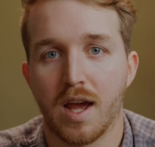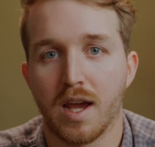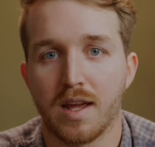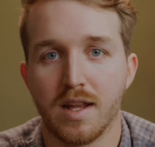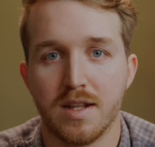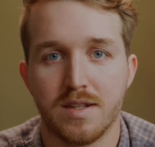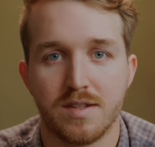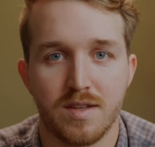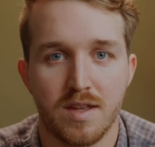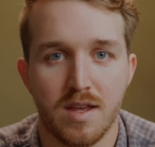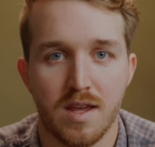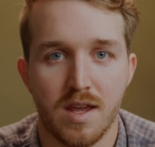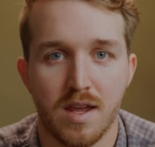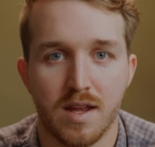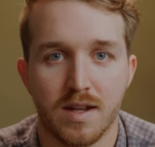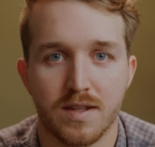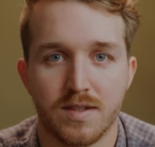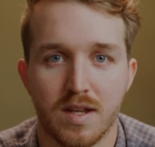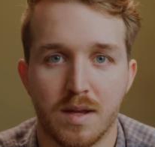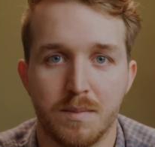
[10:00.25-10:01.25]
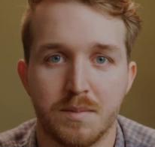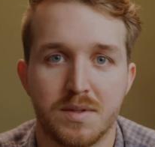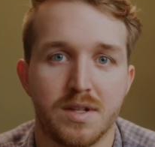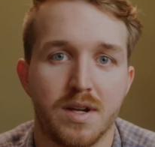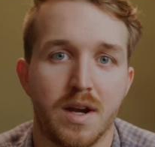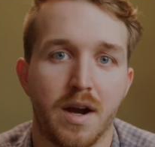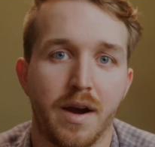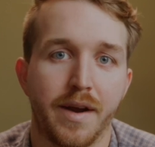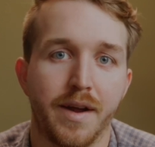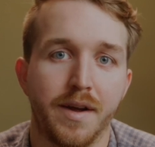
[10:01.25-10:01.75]
I can see in some
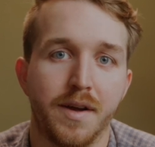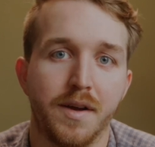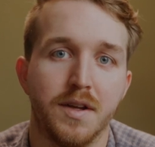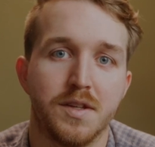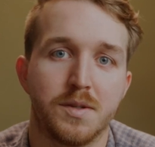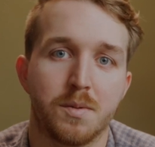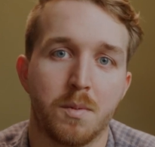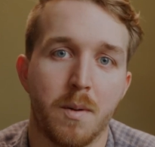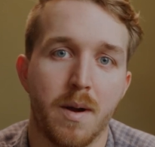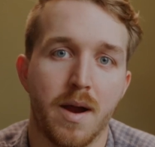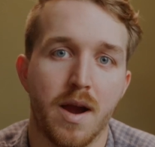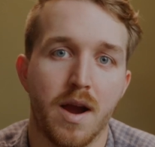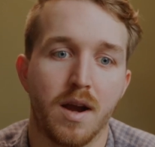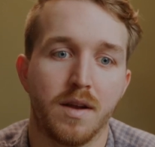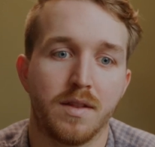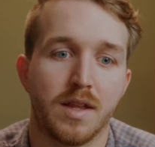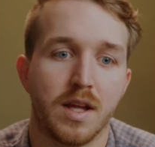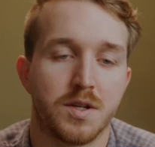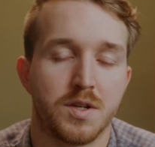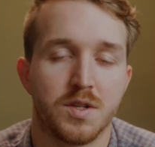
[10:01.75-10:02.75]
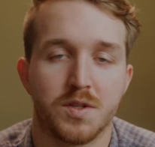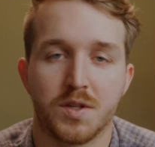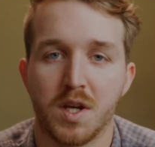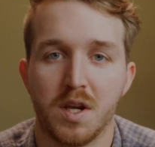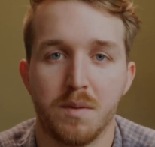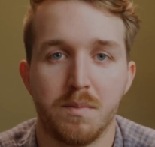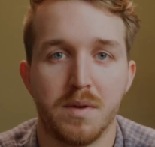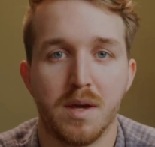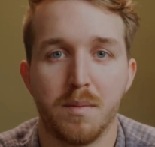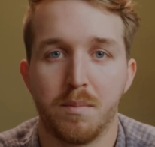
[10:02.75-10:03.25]
scenarios where that's just
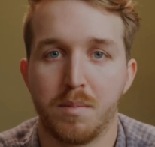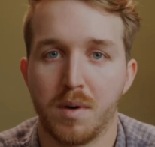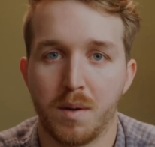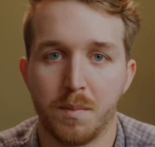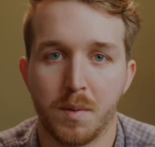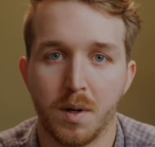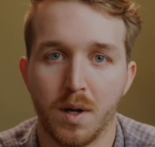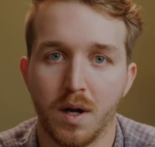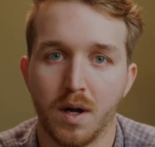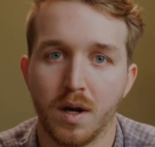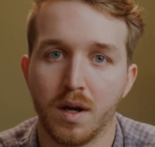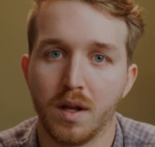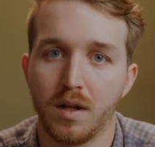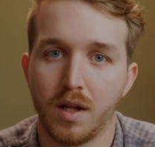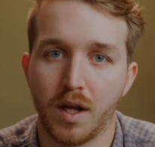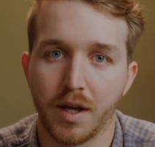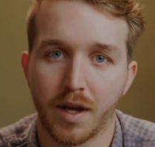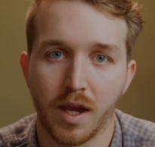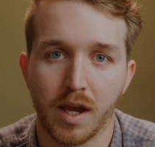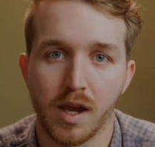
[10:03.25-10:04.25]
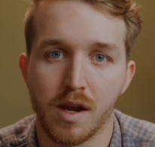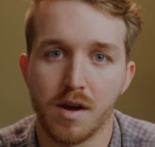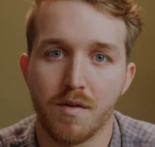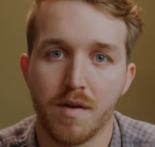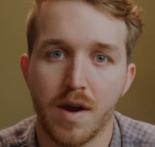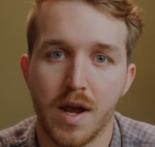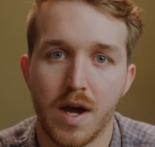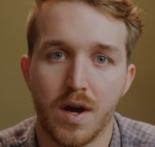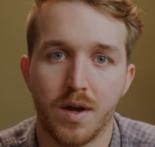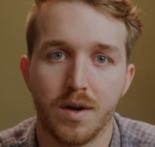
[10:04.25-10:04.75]
gonna be a bummer, lugging it
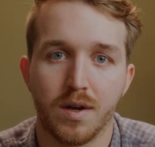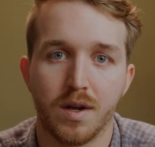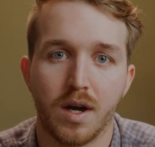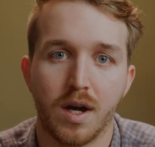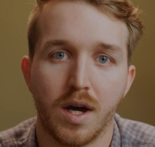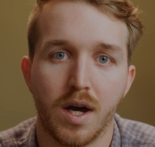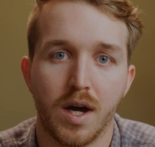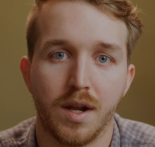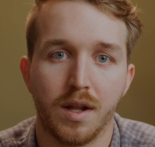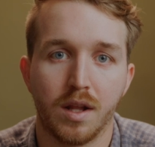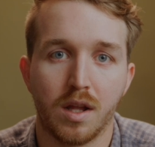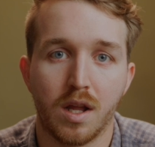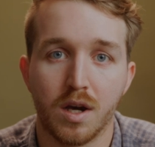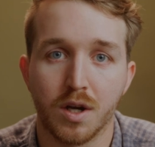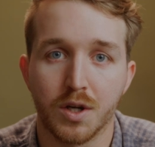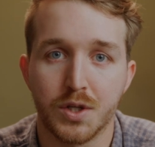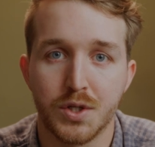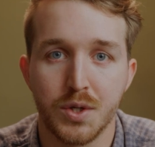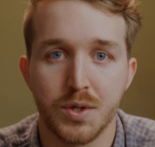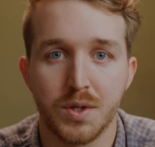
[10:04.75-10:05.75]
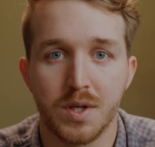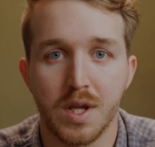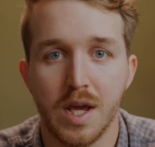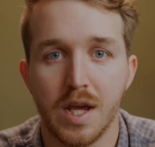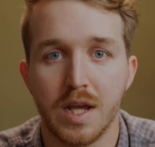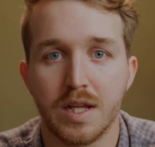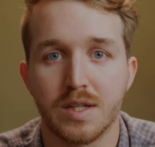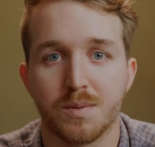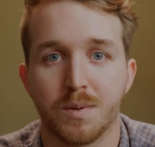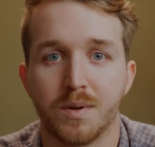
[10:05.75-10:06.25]
around on long shoot
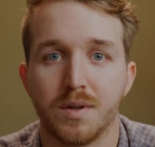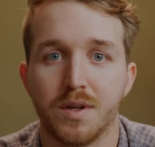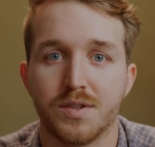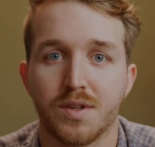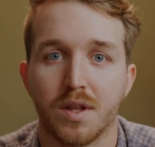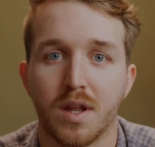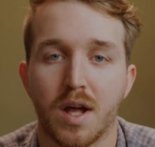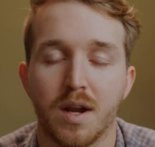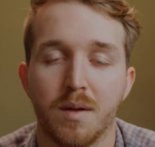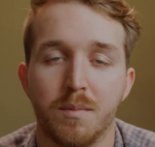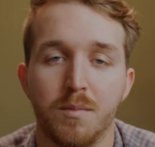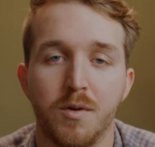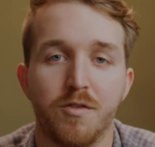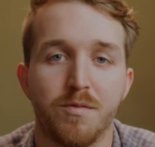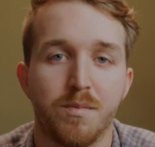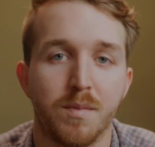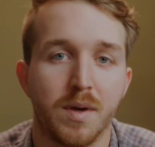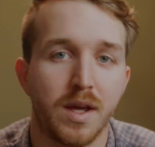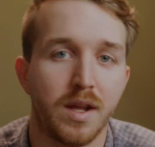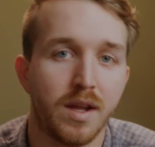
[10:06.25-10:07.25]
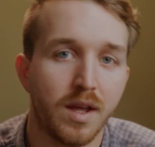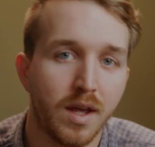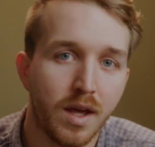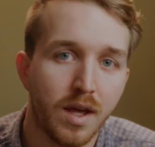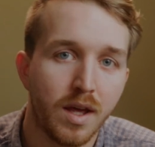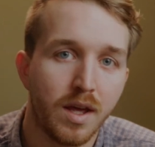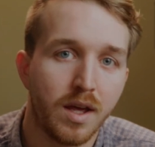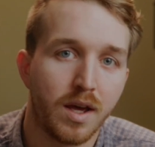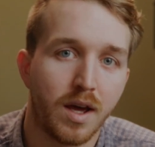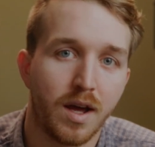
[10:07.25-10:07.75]
days where there's a lot of movement,
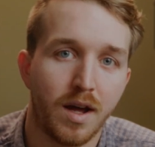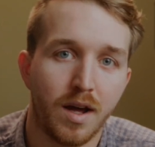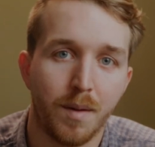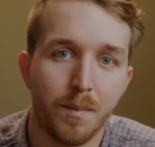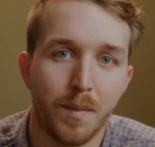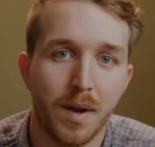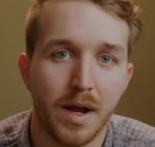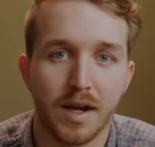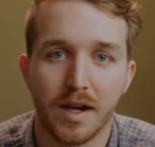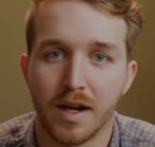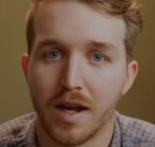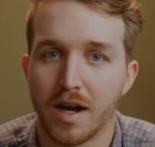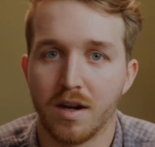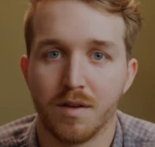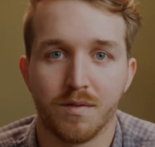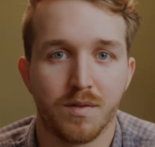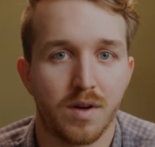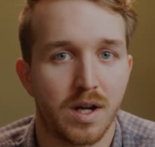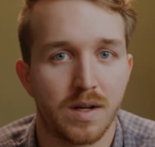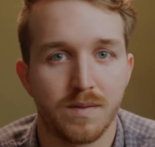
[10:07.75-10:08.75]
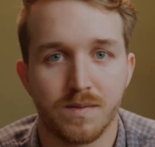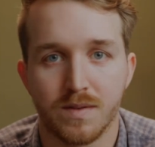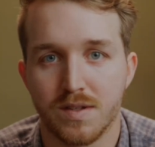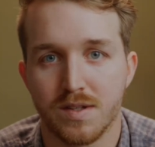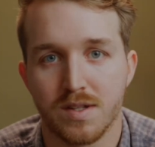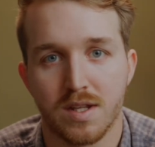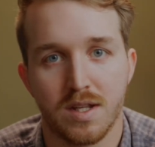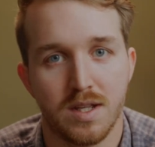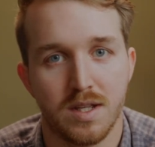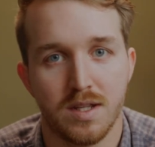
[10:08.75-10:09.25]
in and out of
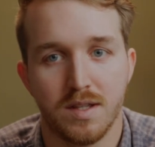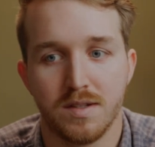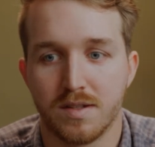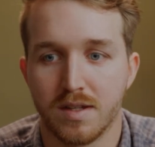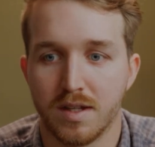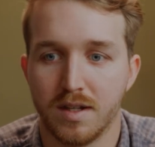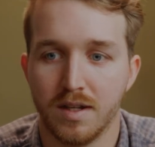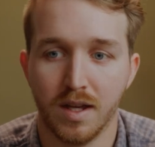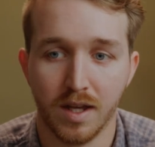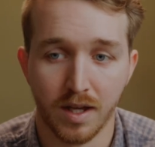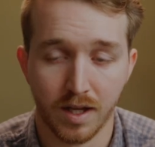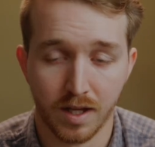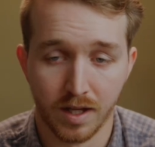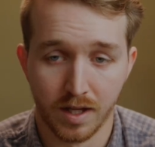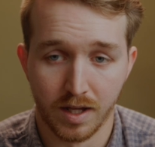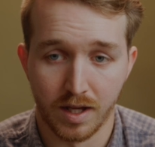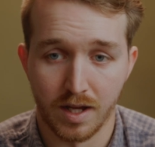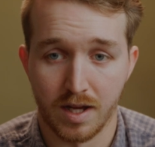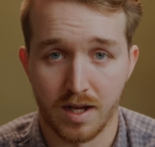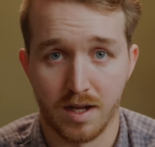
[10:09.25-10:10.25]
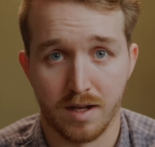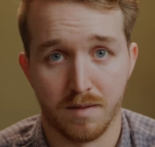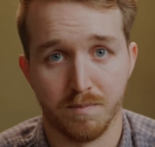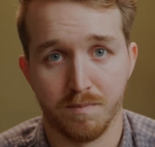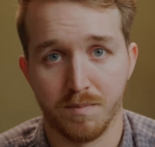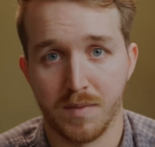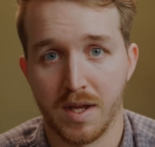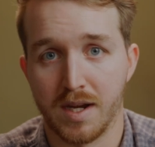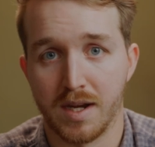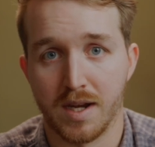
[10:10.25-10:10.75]
offices and
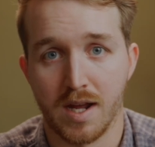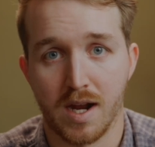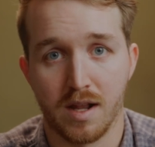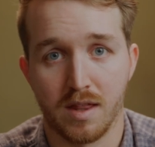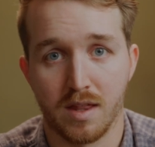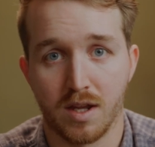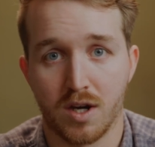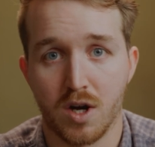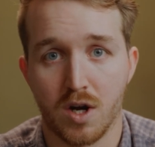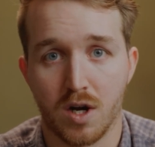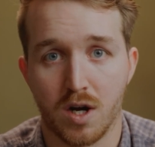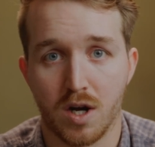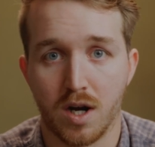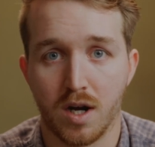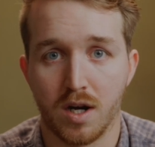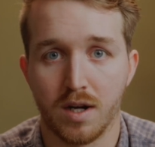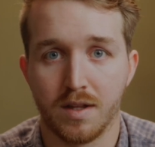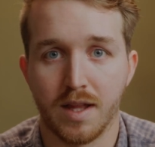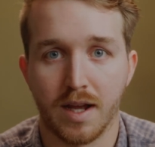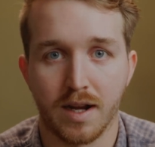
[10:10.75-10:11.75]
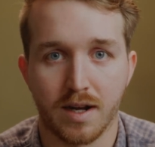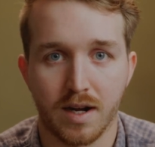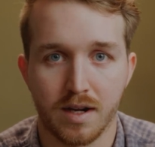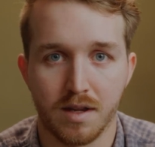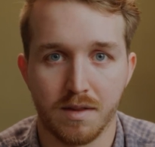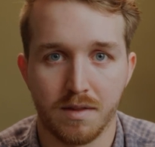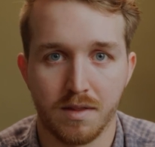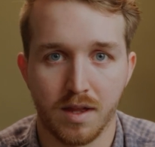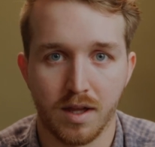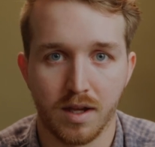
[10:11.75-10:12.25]
in and out of the car, that kind
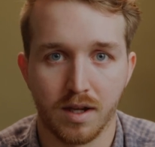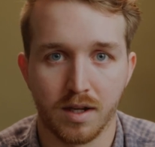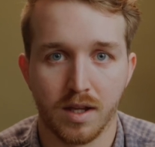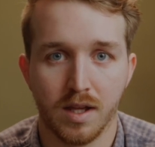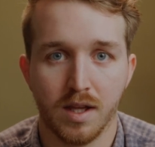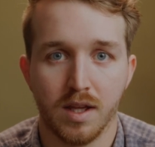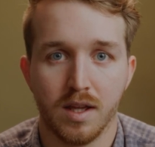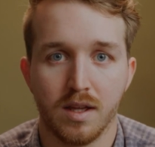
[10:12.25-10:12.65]
of thing.